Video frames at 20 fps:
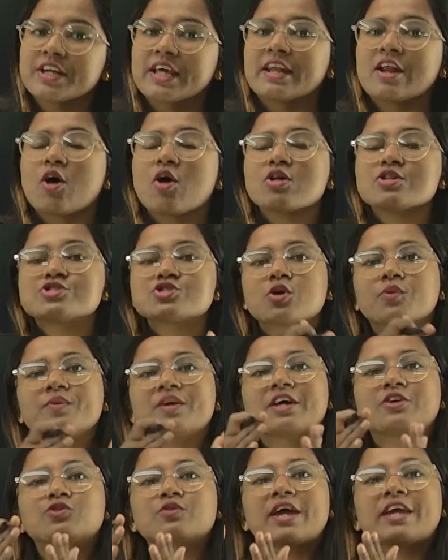and also we
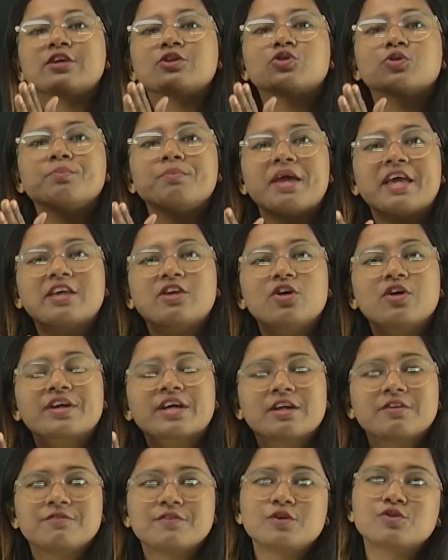are trying to make your
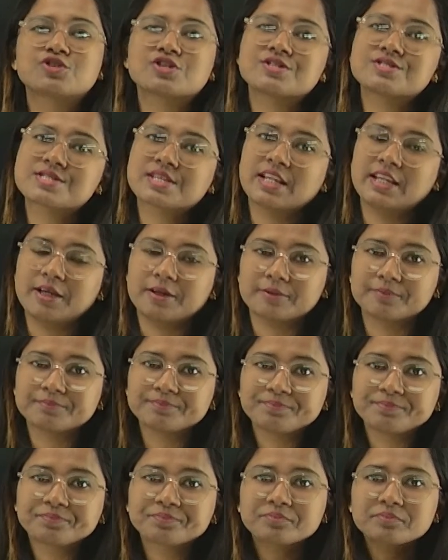confusions clear.
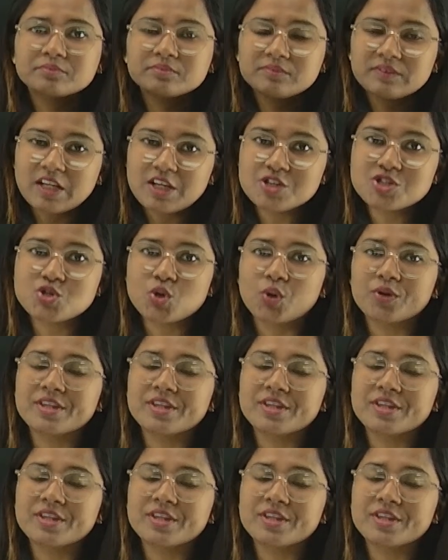So